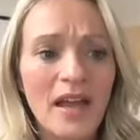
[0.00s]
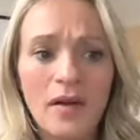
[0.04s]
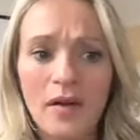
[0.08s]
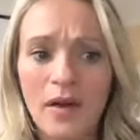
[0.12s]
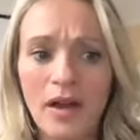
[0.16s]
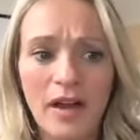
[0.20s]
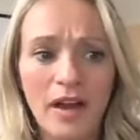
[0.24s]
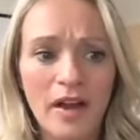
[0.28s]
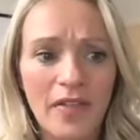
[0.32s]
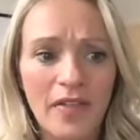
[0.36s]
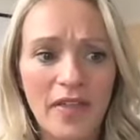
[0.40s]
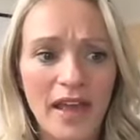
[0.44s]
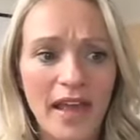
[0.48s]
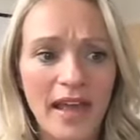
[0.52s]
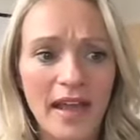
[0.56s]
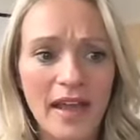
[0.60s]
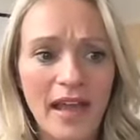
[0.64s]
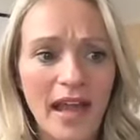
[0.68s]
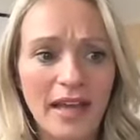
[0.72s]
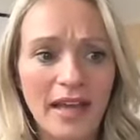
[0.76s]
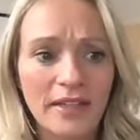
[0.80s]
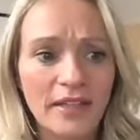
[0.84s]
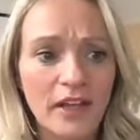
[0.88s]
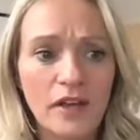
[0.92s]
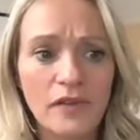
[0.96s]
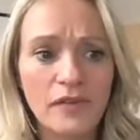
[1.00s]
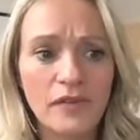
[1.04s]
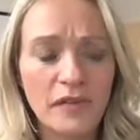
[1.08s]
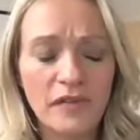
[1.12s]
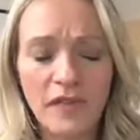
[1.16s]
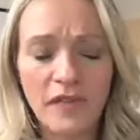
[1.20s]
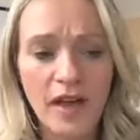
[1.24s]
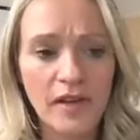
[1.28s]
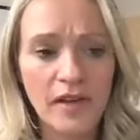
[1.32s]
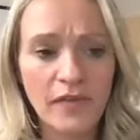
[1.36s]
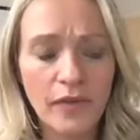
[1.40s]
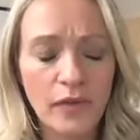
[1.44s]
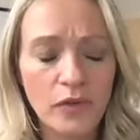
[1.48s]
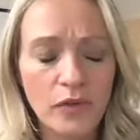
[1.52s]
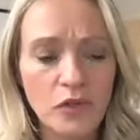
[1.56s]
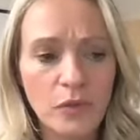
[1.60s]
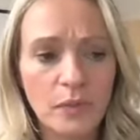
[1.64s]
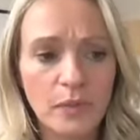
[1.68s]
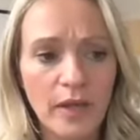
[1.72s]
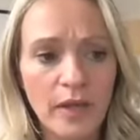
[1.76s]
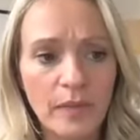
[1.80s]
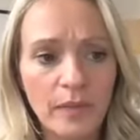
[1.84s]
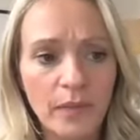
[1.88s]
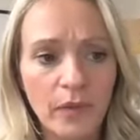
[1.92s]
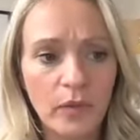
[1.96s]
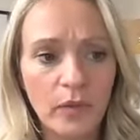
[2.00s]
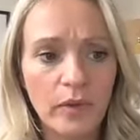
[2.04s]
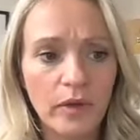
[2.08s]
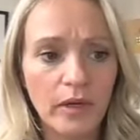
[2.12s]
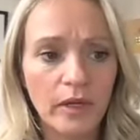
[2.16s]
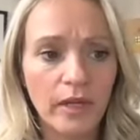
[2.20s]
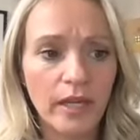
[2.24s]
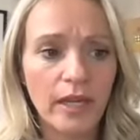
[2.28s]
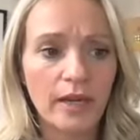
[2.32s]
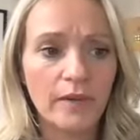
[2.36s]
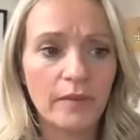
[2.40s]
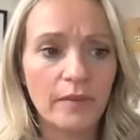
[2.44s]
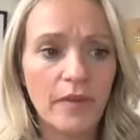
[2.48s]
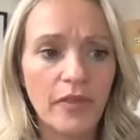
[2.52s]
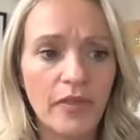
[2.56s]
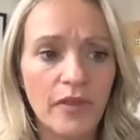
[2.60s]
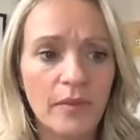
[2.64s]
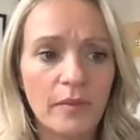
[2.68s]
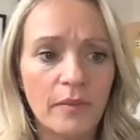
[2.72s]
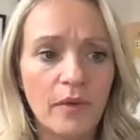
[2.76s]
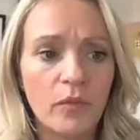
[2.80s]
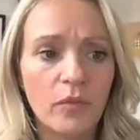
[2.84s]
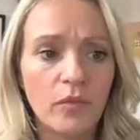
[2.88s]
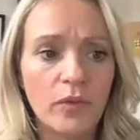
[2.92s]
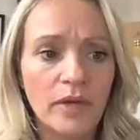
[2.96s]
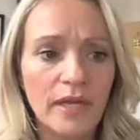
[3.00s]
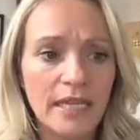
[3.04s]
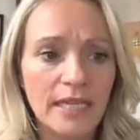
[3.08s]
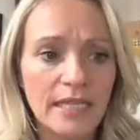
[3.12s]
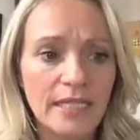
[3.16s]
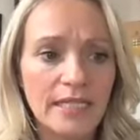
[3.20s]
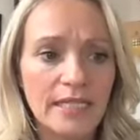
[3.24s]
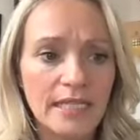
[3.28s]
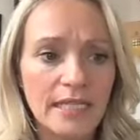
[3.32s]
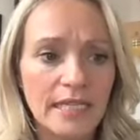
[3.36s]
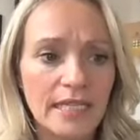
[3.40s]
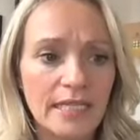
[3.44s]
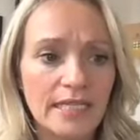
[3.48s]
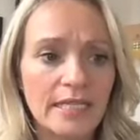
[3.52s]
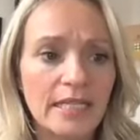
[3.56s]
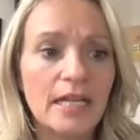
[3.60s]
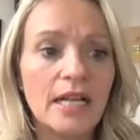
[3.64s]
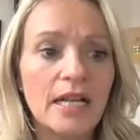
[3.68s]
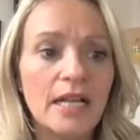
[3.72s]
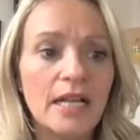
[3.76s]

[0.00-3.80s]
They had over 500 people working with them, and we did